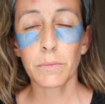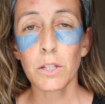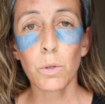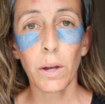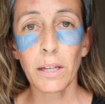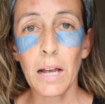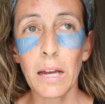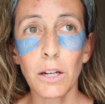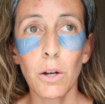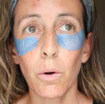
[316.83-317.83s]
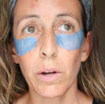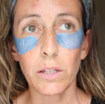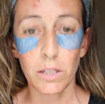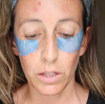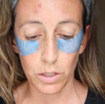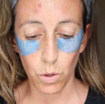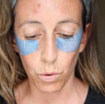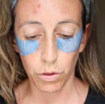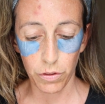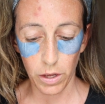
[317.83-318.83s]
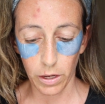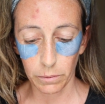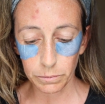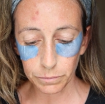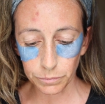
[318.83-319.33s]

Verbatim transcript: So I kind of go into this whole thing